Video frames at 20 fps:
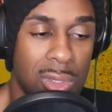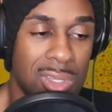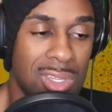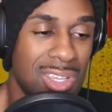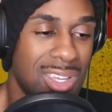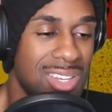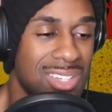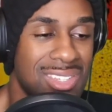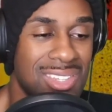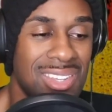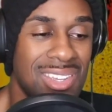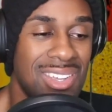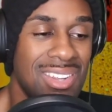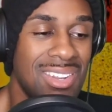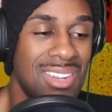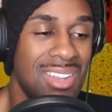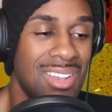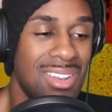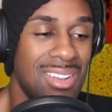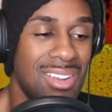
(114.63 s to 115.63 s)
Just
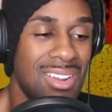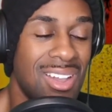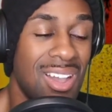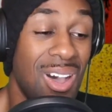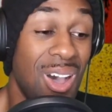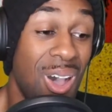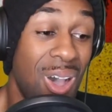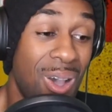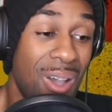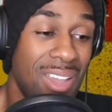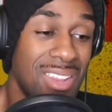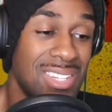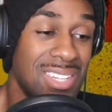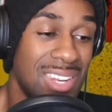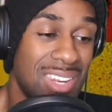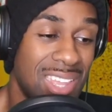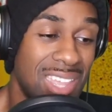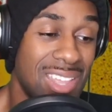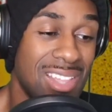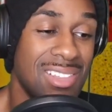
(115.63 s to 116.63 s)
another. Oh, it's
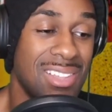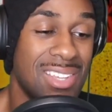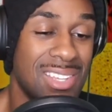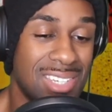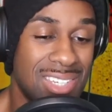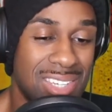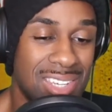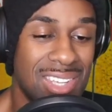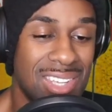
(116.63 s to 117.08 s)
in English.